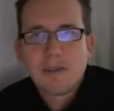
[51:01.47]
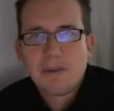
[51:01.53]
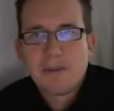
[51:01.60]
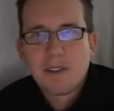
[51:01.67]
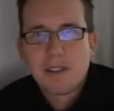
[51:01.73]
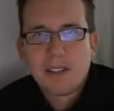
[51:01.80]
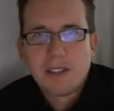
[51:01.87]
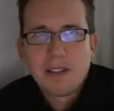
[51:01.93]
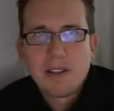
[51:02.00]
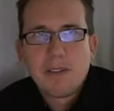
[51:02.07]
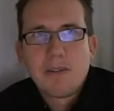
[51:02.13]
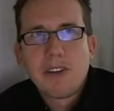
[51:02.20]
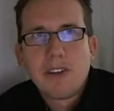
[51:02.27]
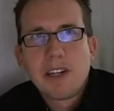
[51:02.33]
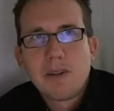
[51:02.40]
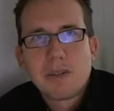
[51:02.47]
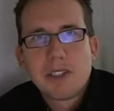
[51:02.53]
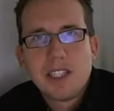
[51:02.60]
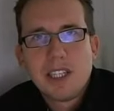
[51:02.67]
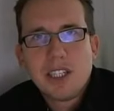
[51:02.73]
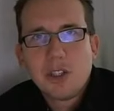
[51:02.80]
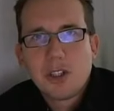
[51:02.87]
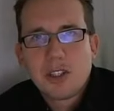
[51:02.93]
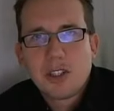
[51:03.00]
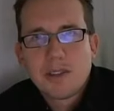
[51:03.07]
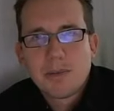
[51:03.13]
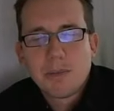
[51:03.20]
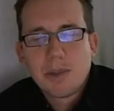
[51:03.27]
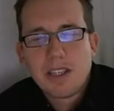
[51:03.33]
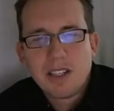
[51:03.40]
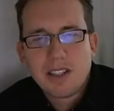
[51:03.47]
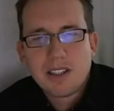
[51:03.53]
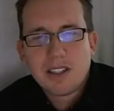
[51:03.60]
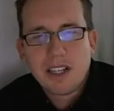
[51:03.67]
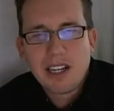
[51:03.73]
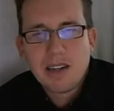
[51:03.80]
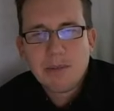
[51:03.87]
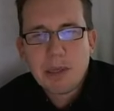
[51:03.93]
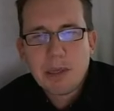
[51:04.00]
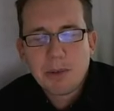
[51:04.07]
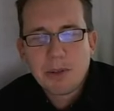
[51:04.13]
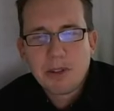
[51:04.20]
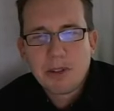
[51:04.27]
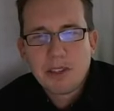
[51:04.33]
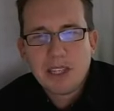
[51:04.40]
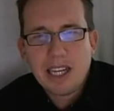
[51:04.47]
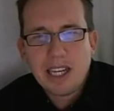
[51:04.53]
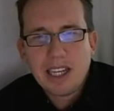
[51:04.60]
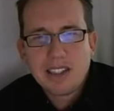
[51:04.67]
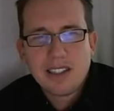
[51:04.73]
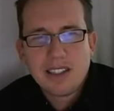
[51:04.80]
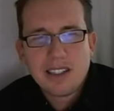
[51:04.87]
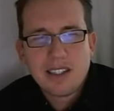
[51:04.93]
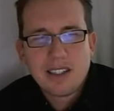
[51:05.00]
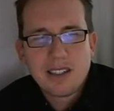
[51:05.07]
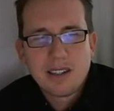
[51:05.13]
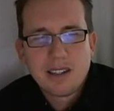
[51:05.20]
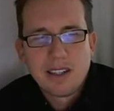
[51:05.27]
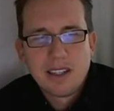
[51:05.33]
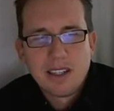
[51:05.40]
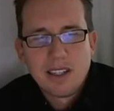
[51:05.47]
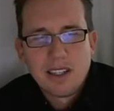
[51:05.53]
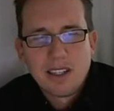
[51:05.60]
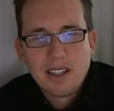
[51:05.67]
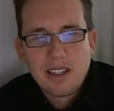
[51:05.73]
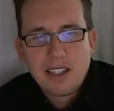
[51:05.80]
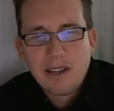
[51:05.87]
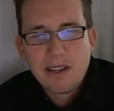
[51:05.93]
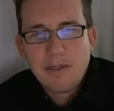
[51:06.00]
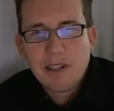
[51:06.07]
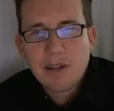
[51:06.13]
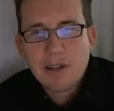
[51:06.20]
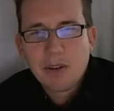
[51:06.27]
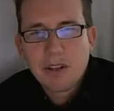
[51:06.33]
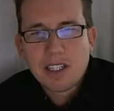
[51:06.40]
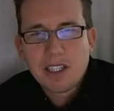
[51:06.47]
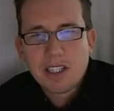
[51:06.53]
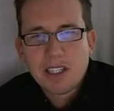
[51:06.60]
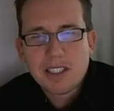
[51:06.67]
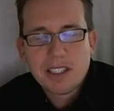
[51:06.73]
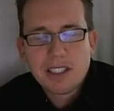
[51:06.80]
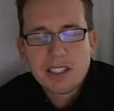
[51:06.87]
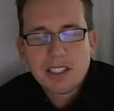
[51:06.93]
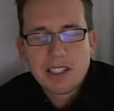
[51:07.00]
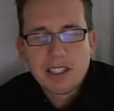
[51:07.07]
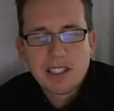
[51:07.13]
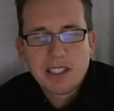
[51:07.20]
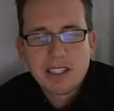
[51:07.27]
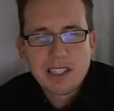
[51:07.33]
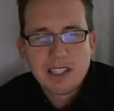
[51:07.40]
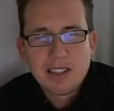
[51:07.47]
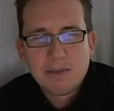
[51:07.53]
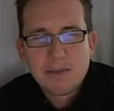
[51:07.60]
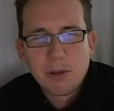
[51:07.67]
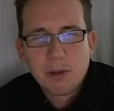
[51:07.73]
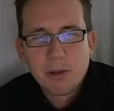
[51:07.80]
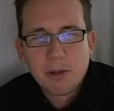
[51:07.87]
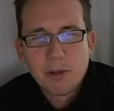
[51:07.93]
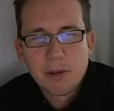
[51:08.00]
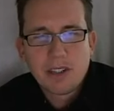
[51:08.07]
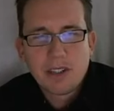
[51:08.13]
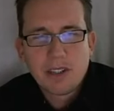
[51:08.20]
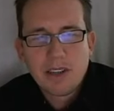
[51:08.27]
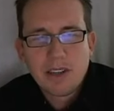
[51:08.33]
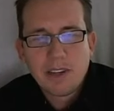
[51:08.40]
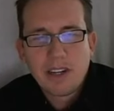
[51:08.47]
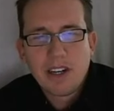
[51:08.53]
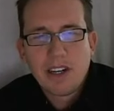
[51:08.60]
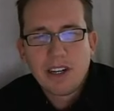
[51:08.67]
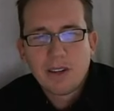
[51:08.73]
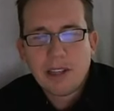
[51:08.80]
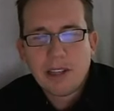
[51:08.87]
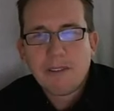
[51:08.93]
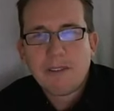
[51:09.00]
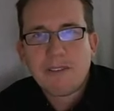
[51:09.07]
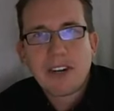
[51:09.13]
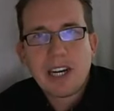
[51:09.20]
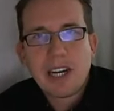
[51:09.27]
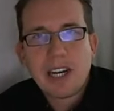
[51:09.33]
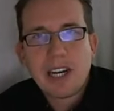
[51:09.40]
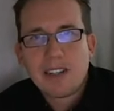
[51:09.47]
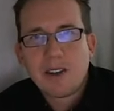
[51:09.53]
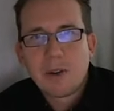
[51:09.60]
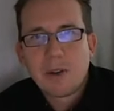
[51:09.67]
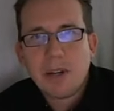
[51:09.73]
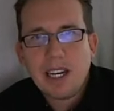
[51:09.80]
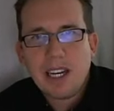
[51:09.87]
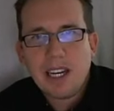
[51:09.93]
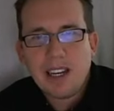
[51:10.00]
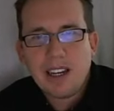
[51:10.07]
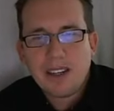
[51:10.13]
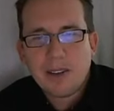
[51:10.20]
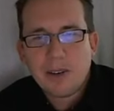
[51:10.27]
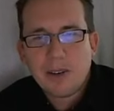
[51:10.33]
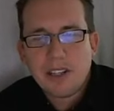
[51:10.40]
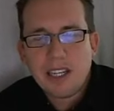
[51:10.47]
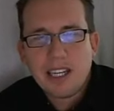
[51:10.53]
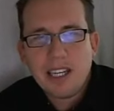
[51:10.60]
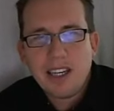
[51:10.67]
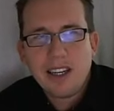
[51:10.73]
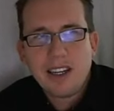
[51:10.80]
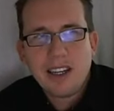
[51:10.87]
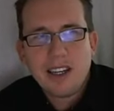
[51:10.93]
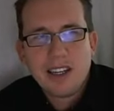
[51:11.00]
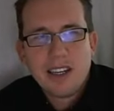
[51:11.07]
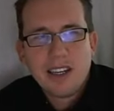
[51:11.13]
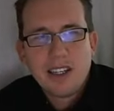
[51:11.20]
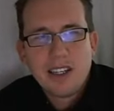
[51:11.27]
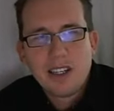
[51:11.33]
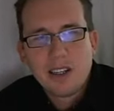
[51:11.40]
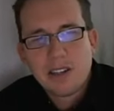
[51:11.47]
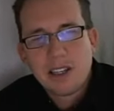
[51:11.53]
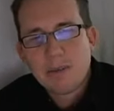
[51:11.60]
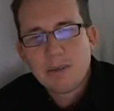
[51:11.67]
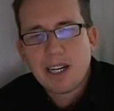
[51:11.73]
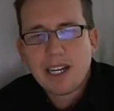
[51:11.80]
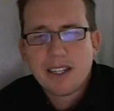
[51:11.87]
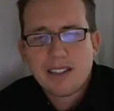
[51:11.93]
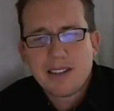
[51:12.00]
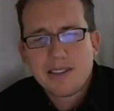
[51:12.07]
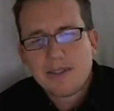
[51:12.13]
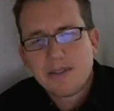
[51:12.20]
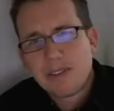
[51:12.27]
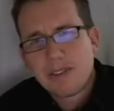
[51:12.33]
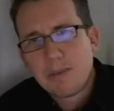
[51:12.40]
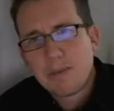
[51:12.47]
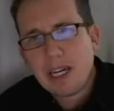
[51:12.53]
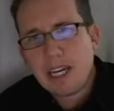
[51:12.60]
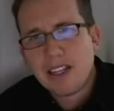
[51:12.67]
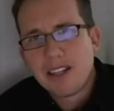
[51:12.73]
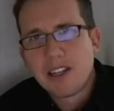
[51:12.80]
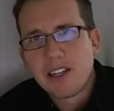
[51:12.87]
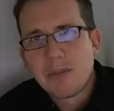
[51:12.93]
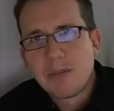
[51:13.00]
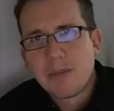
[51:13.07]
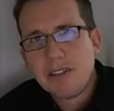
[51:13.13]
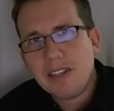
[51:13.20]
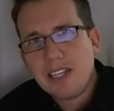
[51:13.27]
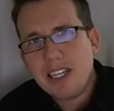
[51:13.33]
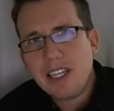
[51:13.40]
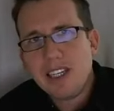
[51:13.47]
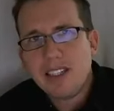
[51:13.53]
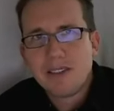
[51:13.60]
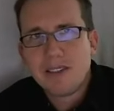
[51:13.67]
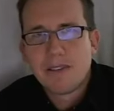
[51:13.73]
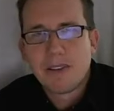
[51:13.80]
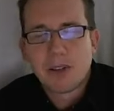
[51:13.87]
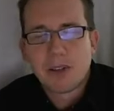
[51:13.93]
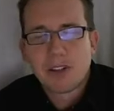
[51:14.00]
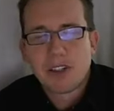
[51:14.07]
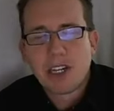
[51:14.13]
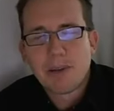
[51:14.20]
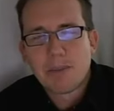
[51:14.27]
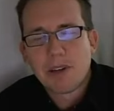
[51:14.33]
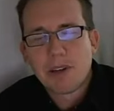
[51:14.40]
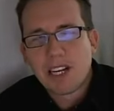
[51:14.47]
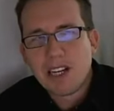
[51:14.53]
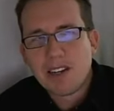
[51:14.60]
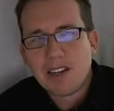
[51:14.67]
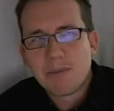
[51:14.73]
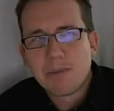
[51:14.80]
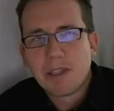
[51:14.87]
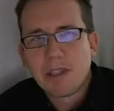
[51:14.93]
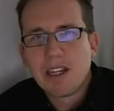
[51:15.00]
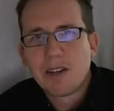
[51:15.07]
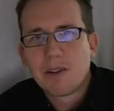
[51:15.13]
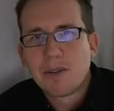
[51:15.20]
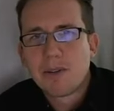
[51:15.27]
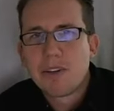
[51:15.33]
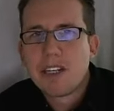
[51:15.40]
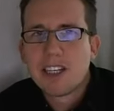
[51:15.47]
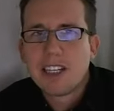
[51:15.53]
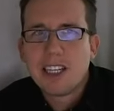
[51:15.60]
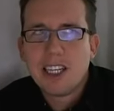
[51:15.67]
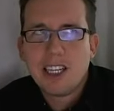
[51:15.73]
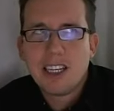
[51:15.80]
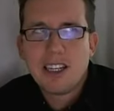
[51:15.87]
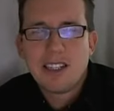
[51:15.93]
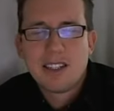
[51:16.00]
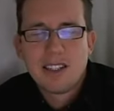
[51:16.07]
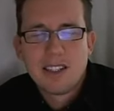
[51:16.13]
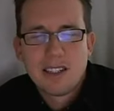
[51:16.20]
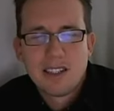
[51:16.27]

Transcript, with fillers: from film to digital, but there's a lot of people that that very reluctantly move into digital, if at all, or they fight all the way, or they, you know, they might pay a little bit of heed to Photoshop or Lightroom, but they don't really